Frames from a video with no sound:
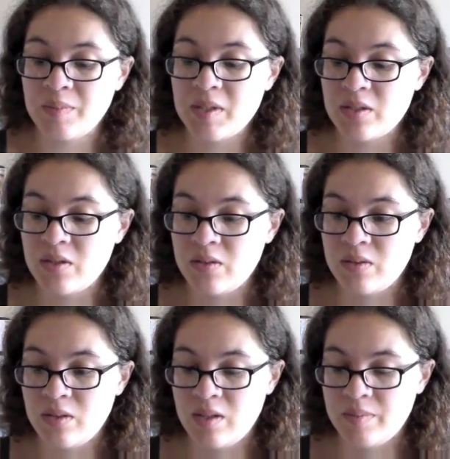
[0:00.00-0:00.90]
just gonna
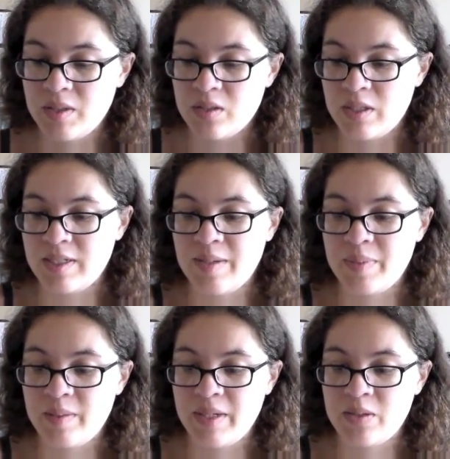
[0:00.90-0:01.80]
type
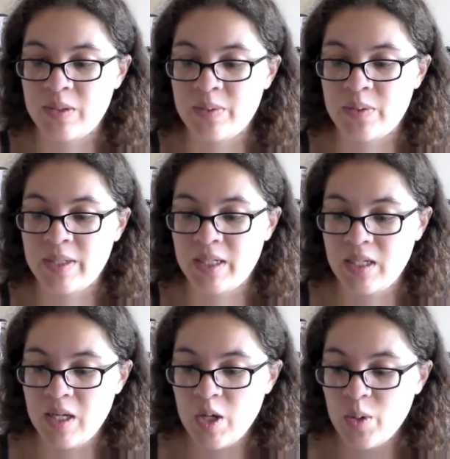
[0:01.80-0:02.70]
in the password real quick.
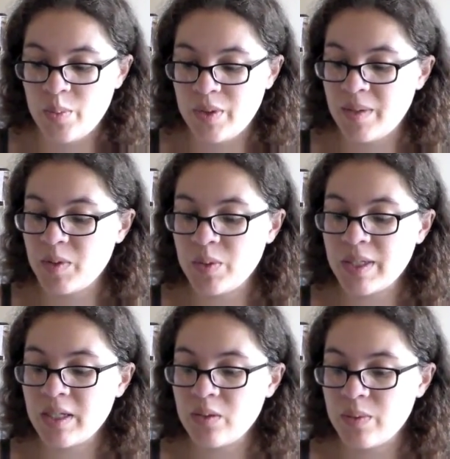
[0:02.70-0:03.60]
But I'm
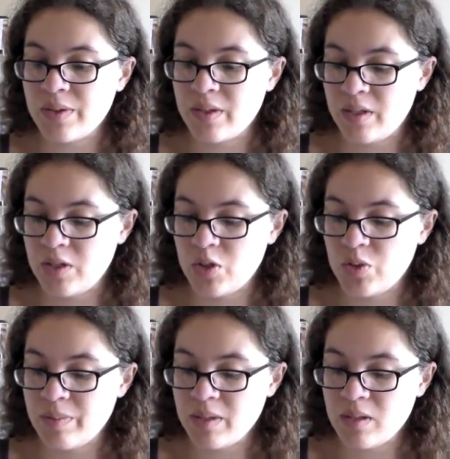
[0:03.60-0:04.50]
doing it with a
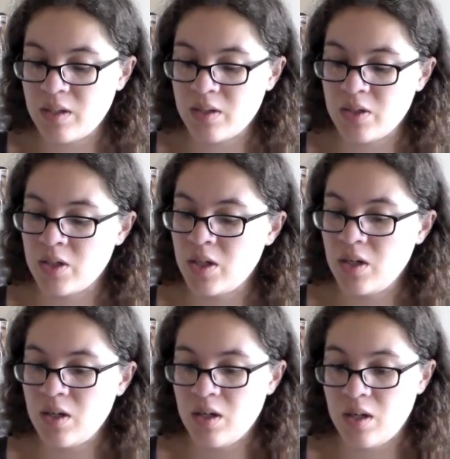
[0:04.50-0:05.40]
Dream in Color
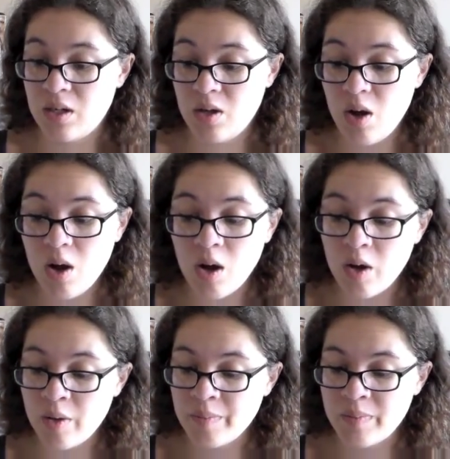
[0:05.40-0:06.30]

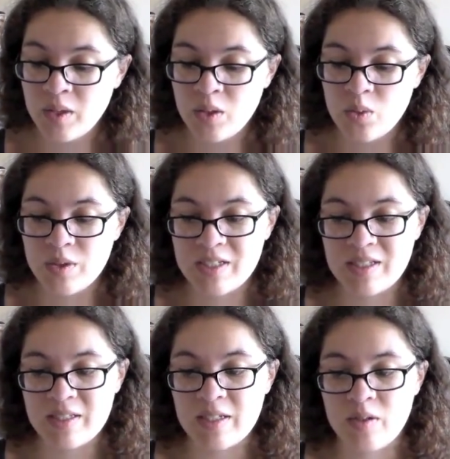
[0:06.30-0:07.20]
Calm, which is
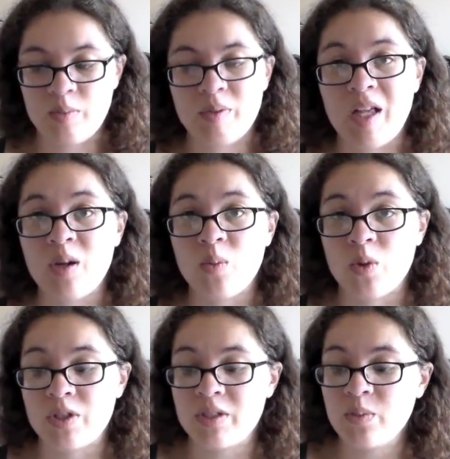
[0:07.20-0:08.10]
a single ply
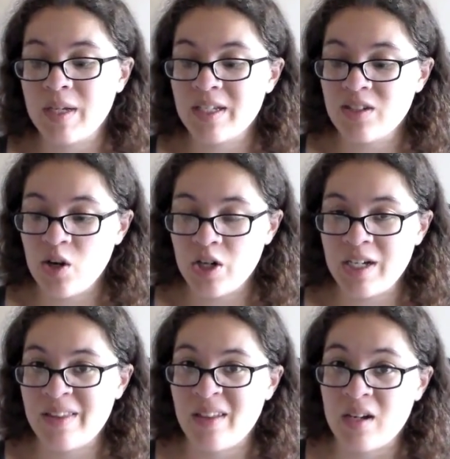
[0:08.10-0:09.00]
worsted weight yarn,
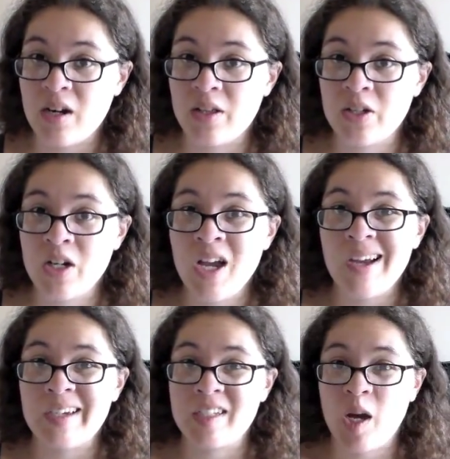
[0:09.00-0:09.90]
and the color
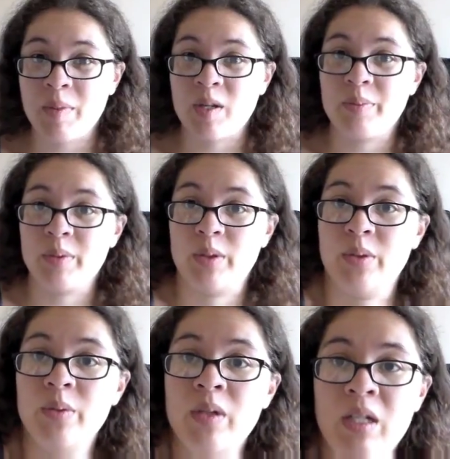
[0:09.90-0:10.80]
Atomic
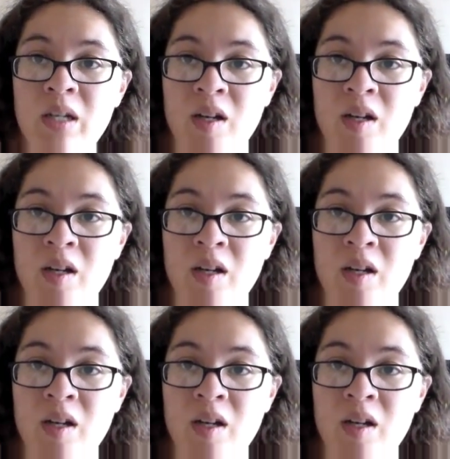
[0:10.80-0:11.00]
Blue.